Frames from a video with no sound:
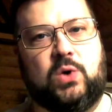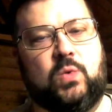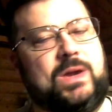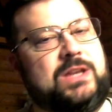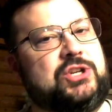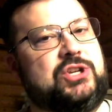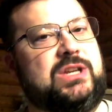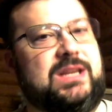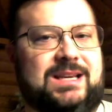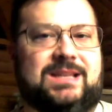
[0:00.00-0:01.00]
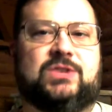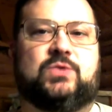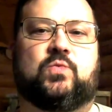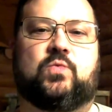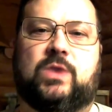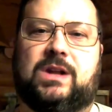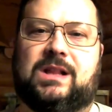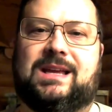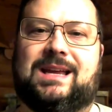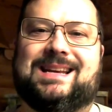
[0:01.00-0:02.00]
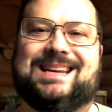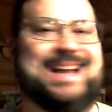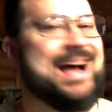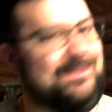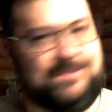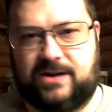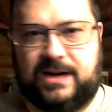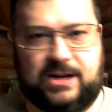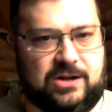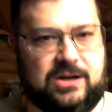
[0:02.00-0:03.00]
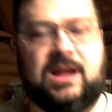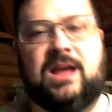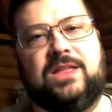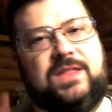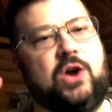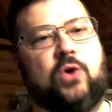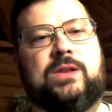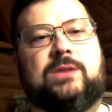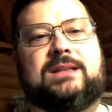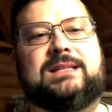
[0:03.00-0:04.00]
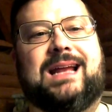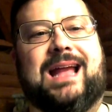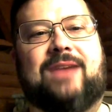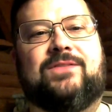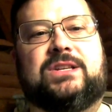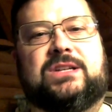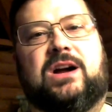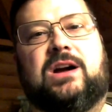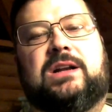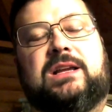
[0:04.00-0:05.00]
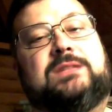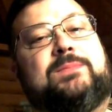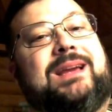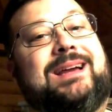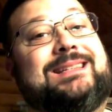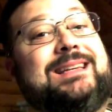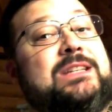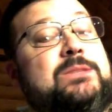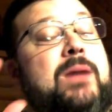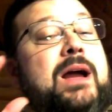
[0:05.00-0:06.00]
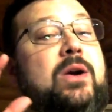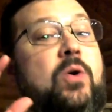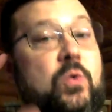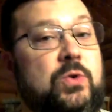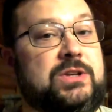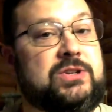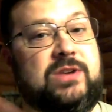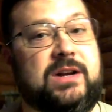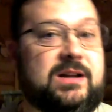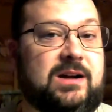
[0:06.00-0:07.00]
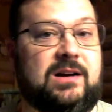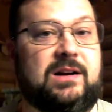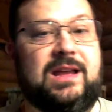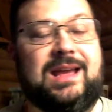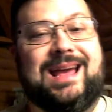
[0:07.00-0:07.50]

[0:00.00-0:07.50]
which is really not very good. The only reason I have this card is because it's my oldest credit card.